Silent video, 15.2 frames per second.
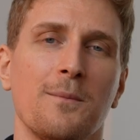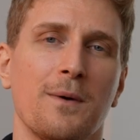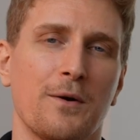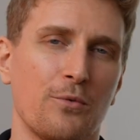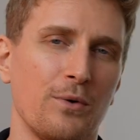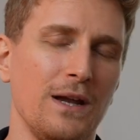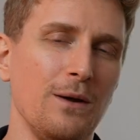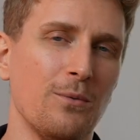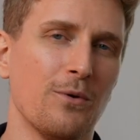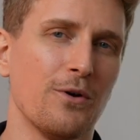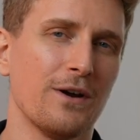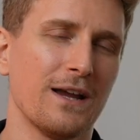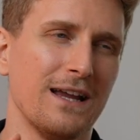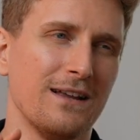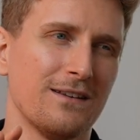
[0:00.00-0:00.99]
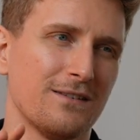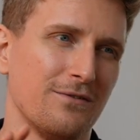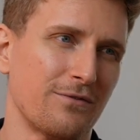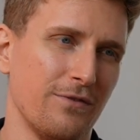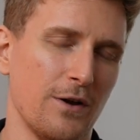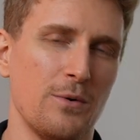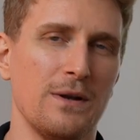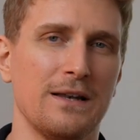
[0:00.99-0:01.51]
But Reword is
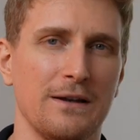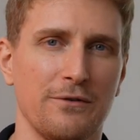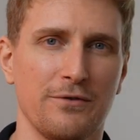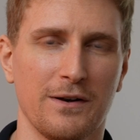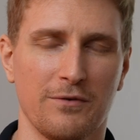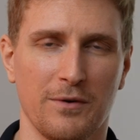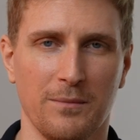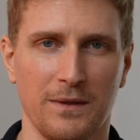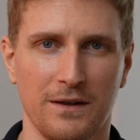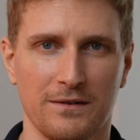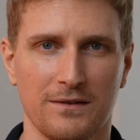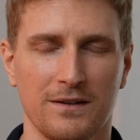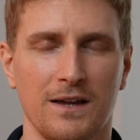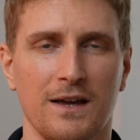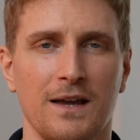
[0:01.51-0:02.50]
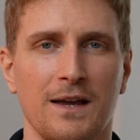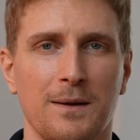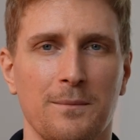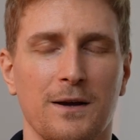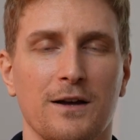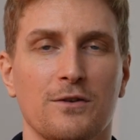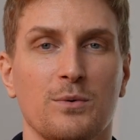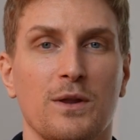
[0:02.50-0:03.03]
very different from this.
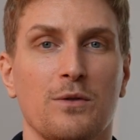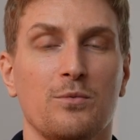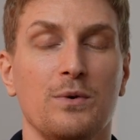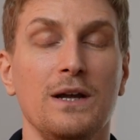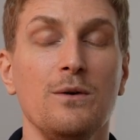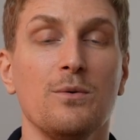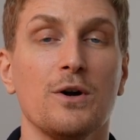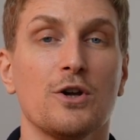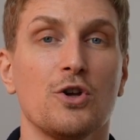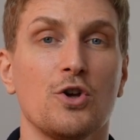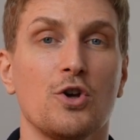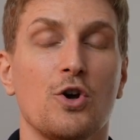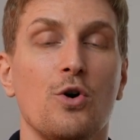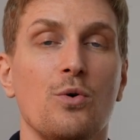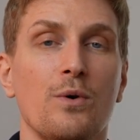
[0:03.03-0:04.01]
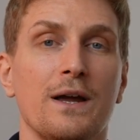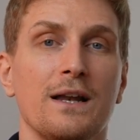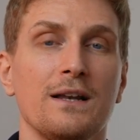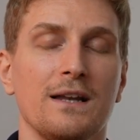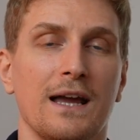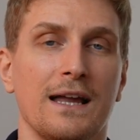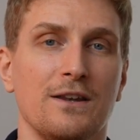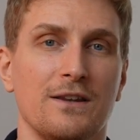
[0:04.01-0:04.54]
Because with Reword, you go
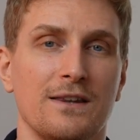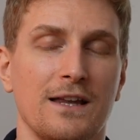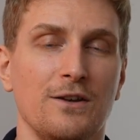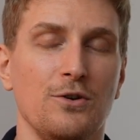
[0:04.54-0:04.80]
in and then